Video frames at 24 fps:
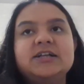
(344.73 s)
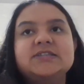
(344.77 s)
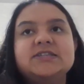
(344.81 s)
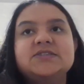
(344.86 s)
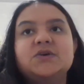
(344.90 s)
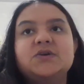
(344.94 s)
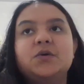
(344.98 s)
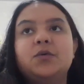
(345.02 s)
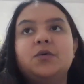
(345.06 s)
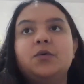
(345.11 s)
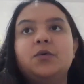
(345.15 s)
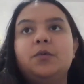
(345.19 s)

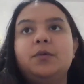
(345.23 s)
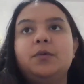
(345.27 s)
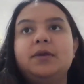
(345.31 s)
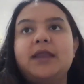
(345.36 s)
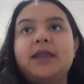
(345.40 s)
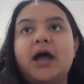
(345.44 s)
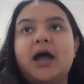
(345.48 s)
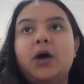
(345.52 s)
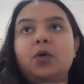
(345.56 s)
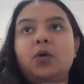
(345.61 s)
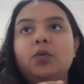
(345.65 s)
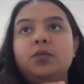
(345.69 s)
So
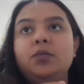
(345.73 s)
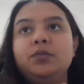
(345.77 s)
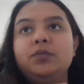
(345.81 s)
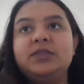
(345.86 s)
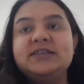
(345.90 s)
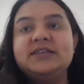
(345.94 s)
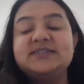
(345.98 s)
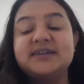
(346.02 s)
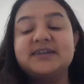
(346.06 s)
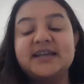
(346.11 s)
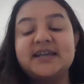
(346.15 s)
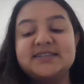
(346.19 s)
now
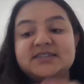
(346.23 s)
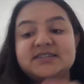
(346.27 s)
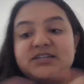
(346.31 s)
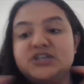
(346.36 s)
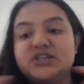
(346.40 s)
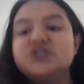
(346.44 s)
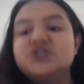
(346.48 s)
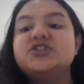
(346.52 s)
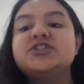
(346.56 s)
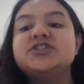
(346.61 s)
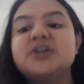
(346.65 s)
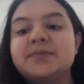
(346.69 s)
these are
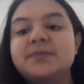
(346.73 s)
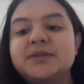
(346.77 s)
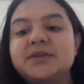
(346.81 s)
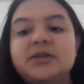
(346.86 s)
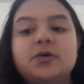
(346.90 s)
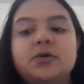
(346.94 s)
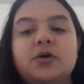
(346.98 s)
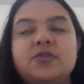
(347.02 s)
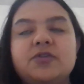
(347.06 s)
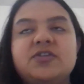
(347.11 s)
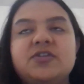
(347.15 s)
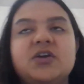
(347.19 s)
cancellation term in
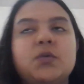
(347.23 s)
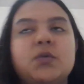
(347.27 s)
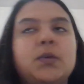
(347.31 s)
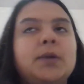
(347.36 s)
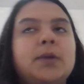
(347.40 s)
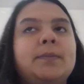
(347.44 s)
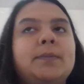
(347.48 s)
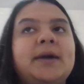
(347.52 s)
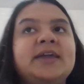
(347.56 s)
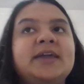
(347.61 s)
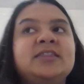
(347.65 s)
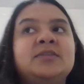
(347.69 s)
the contract,
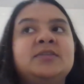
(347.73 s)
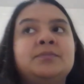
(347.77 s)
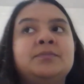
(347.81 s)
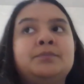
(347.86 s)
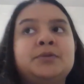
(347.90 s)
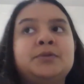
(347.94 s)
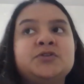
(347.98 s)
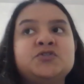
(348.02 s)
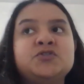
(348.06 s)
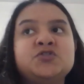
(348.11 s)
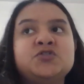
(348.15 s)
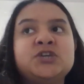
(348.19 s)
whereby the
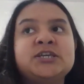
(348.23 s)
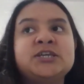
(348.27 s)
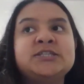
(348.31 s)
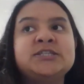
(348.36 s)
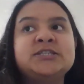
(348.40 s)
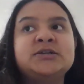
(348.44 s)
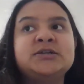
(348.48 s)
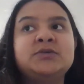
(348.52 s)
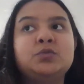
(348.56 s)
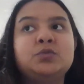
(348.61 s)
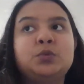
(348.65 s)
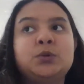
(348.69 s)

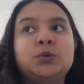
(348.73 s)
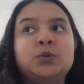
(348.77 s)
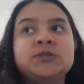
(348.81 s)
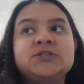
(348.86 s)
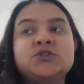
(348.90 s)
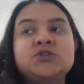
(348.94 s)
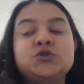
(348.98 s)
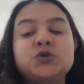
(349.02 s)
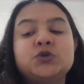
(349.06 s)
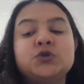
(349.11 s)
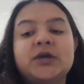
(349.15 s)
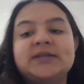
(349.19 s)
purchaser
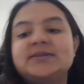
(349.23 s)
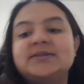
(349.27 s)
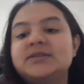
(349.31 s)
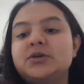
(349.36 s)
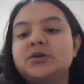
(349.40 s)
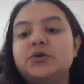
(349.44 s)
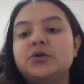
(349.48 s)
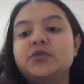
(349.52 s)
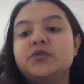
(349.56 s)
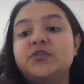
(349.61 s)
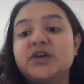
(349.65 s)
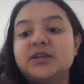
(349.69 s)
wants to cancel
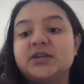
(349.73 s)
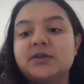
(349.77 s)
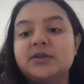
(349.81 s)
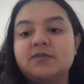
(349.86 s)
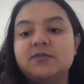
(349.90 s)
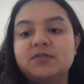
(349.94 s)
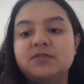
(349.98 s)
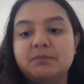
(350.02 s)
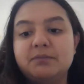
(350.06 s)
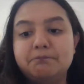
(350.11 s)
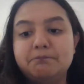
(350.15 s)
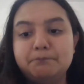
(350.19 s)
the contract
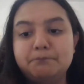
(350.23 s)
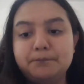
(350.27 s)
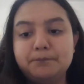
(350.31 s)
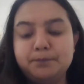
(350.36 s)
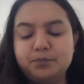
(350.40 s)
if the